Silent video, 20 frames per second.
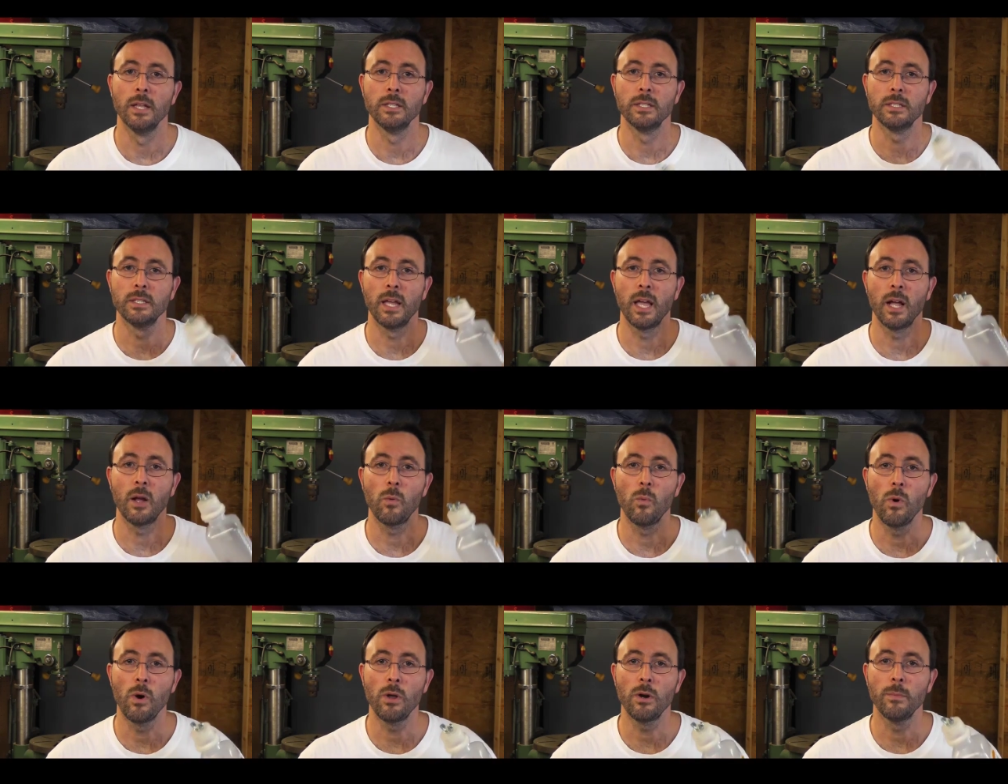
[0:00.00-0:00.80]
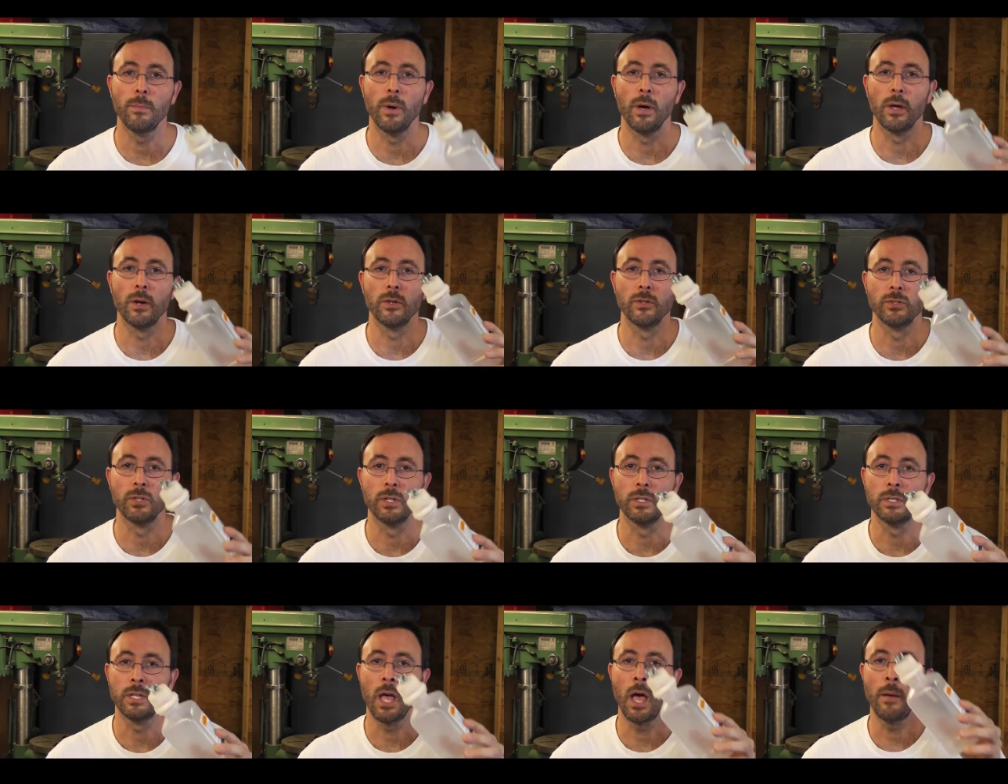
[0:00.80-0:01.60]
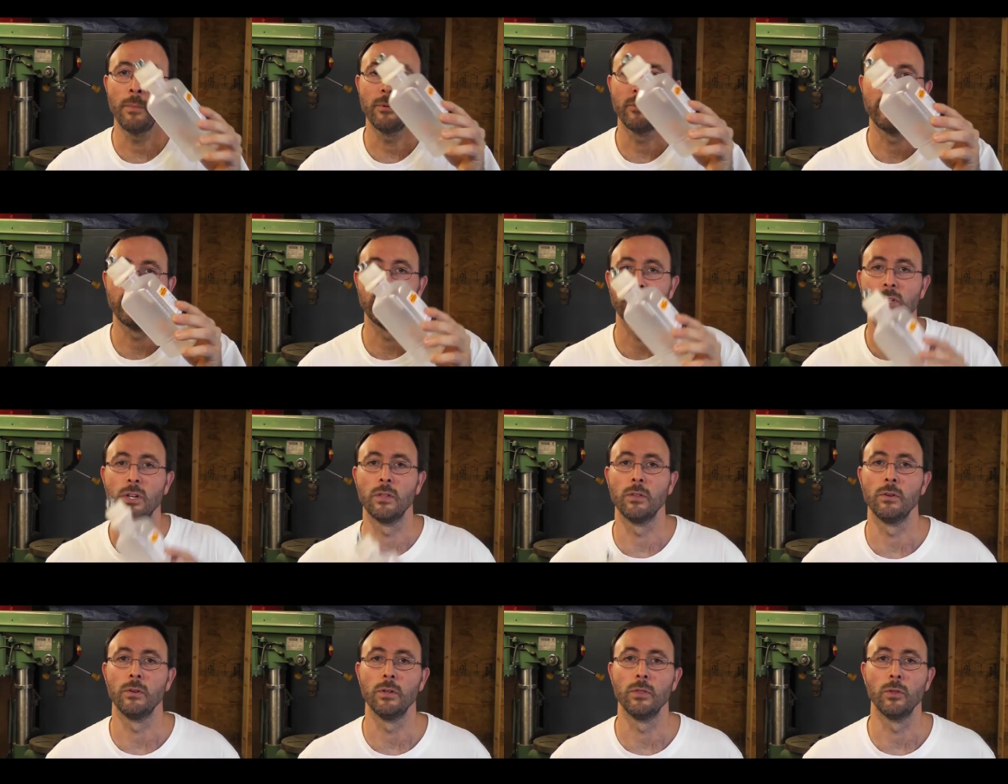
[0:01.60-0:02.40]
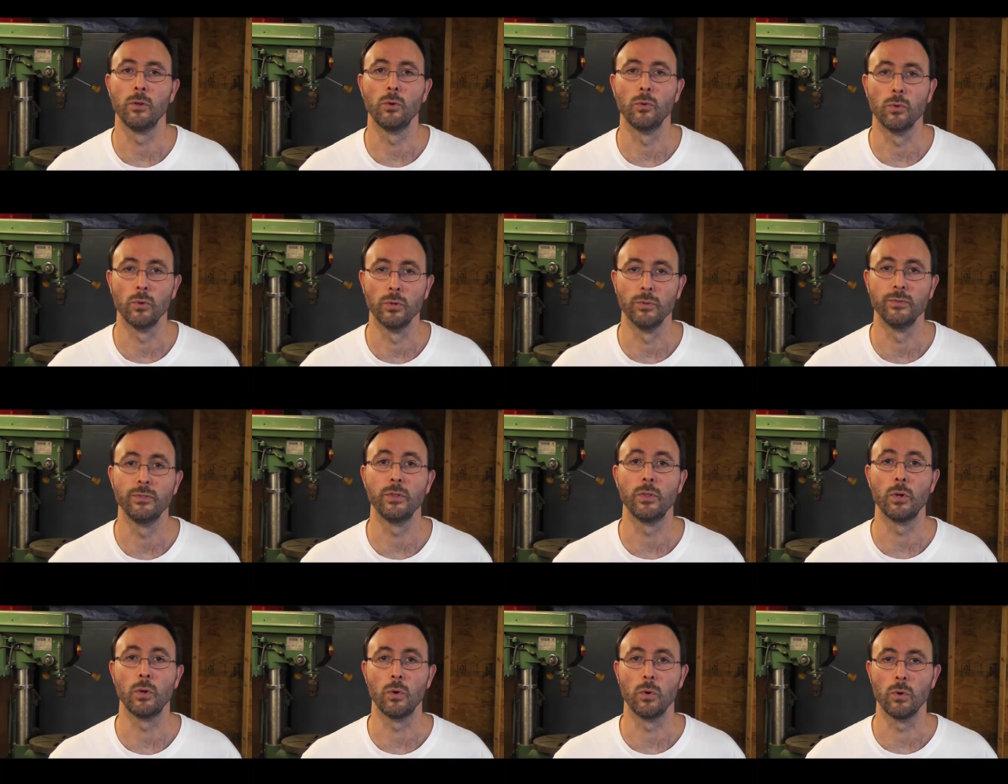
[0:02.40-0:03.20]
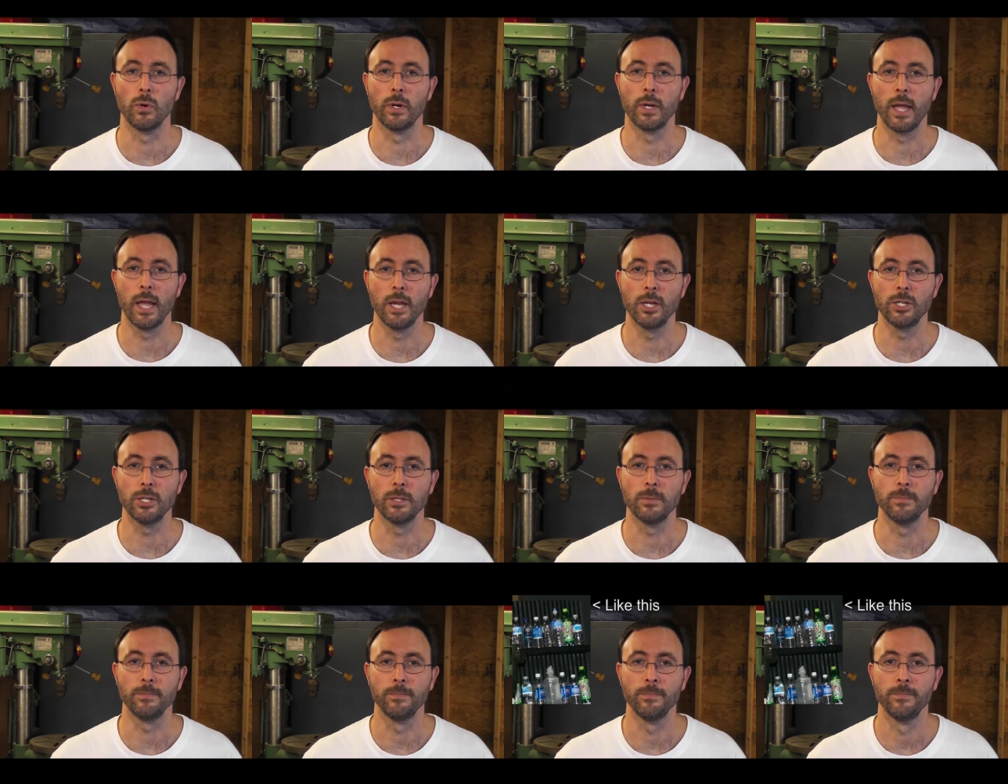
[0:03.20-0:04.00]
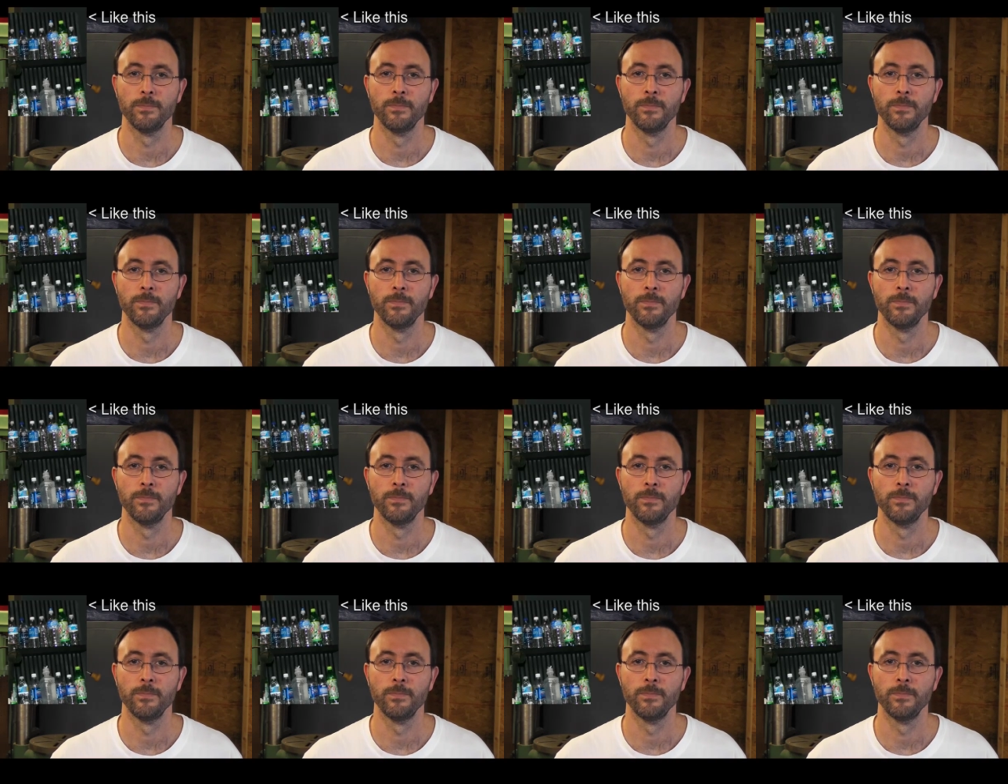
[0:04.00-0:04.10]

and stack water bottles on top of each other in the grooves of the corrugation.